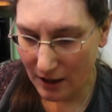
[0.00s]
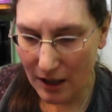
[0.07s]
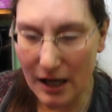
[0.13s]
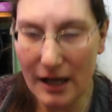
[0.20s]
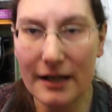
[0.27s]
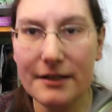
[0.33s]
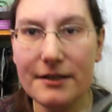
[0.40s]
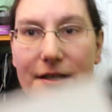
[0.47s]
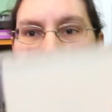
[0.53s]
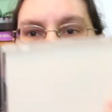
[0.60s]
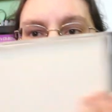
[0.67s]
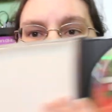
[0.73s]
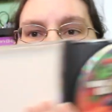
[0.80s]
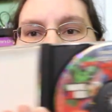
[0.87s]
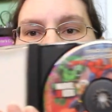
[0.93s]
And
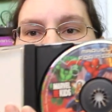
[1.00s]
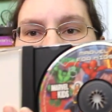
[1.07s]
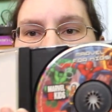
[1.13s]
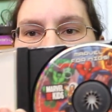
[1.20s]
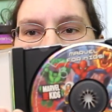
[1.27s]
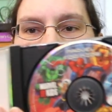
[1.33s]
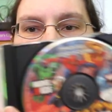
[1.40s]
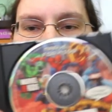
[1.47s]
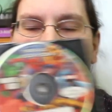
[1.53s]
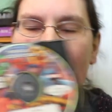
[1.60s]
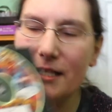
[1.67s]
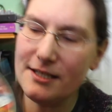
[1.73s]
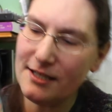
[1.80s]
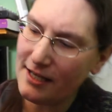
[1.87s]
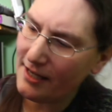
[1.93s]
it's
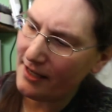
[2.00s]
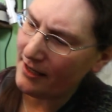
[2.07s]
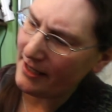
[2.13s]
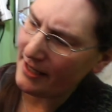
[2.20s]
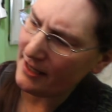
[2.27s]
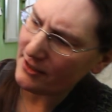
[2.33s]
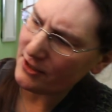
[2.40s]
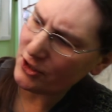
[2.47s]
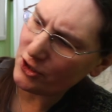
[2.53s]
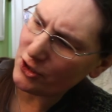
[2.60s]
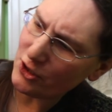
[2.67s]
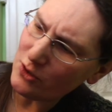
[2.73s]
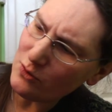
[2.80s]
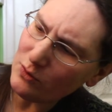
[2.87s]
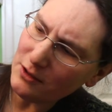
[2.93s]
personalised
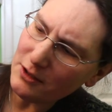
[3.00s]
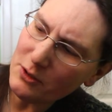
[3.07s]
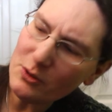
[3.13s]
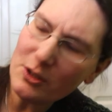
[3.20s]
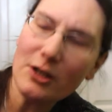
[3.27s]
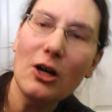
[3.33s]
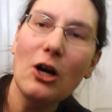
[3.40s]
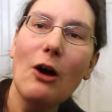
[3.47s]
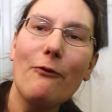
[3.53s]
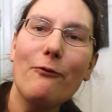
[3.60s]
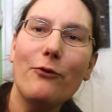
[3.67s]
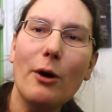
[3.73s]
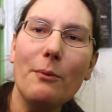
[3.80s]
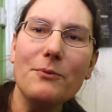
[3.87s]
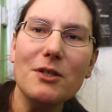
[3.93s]
to Luke
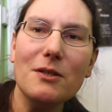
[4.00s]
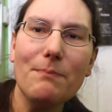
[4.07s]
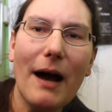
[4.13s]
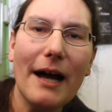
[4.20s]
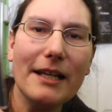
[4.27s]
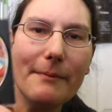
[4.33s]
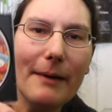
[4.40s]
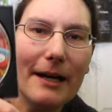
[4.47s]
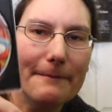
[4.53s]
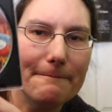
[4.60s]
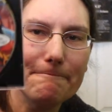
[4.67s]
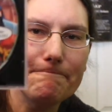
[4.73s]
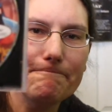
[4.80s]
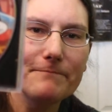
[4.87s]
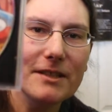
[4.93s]
from Spider-Man.
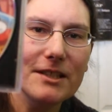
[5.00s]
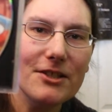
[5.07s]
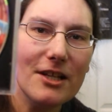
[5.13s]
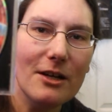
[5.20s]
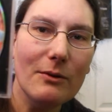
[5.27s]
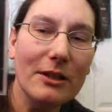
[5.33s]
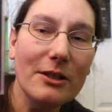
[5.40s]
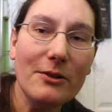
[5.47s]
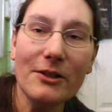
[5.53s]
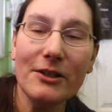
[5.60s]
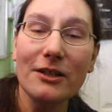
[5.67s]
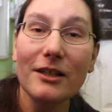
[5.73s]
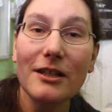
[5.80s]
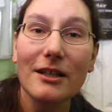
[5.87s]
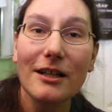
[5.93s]
So Luke,
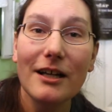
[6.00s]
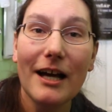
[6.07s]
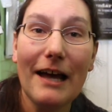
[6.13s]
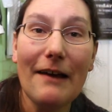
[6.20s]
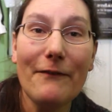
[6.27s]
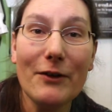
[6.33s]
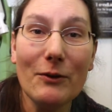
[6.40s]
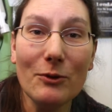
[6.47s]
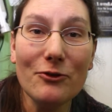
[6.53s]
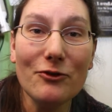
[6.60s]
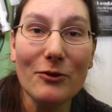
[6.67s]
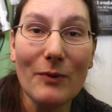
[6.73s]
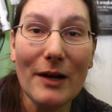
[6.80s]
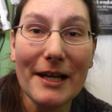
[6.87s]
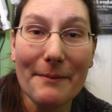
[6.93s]
if you're
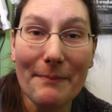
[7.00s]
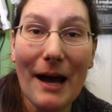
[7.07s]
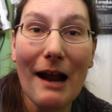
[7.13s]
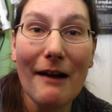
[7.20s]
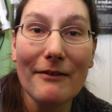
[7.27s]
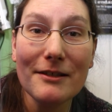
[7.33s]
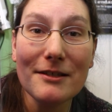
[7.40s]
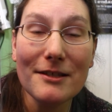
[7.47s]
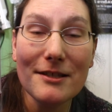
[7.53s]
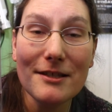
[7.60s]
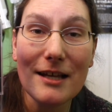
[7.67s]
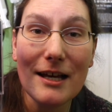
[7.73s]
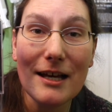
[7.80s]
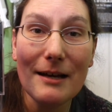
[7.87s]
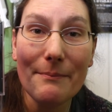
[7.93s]
wondering where your parents
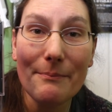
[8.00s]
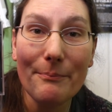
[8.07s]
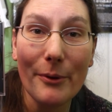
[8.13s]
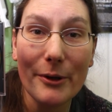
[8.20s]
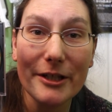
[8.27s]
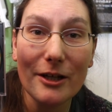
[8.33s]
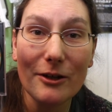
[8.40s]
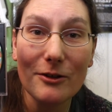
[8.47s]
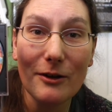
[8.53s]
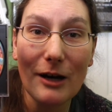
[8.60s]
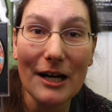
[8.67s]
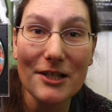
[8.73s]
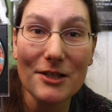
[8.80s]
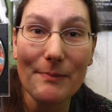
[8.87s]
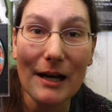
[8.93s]
put
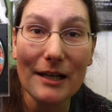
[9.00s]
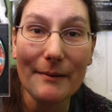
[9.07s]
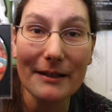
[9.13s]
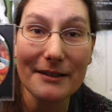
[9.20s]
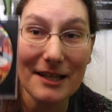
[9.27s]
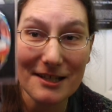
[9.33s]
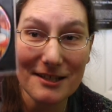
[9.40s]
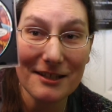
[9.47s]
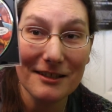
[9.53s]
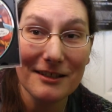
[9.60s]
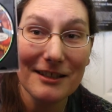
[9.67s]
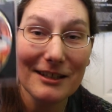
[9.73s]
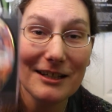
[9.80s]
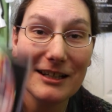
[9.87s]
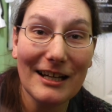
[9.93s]
your Spider-Man disc,
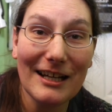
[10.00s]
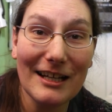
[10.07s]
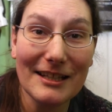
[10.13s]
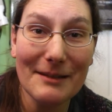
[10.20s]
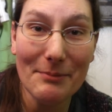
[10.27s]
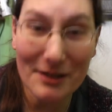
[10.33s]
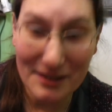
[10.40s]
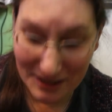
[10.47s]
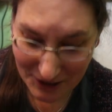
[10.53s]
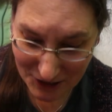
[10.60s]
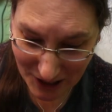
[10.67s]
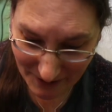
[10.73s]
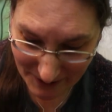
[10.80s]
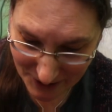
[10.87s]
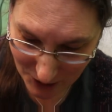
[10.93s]
they put it in a
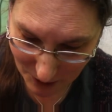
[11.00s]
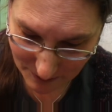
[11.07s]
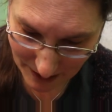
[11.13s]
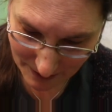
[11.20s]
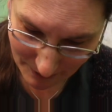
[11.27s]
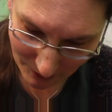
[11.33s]
charity shop and I